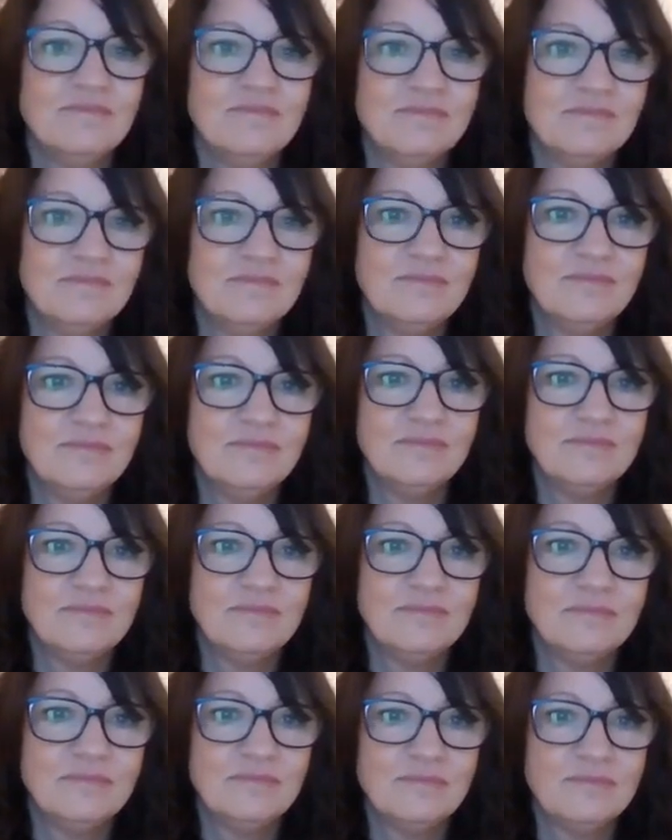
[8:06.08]

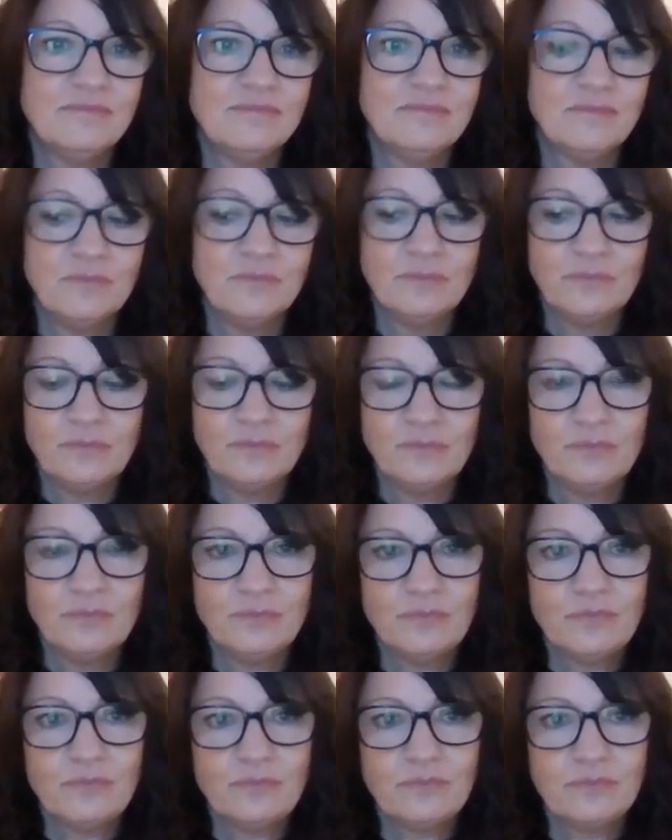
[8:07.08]

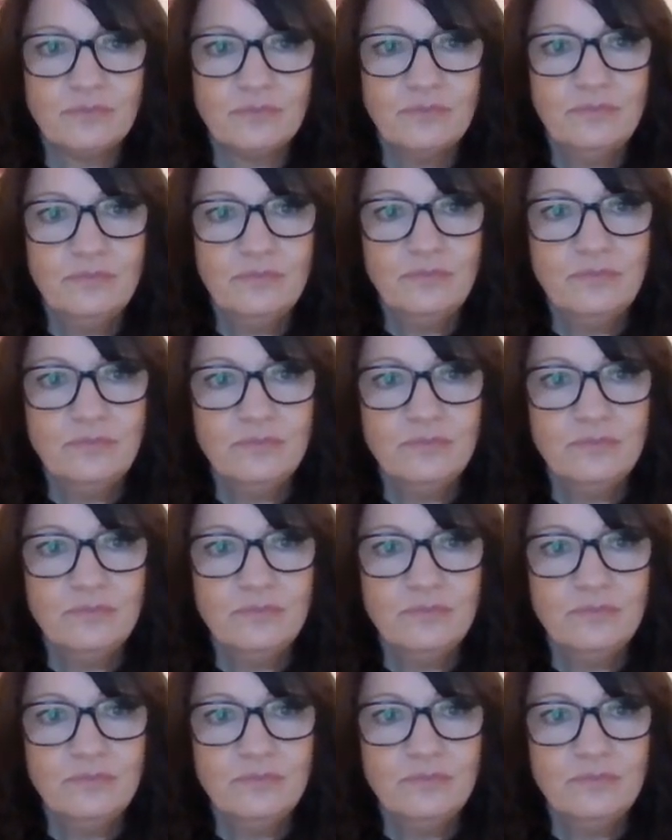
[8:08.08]
[no speech]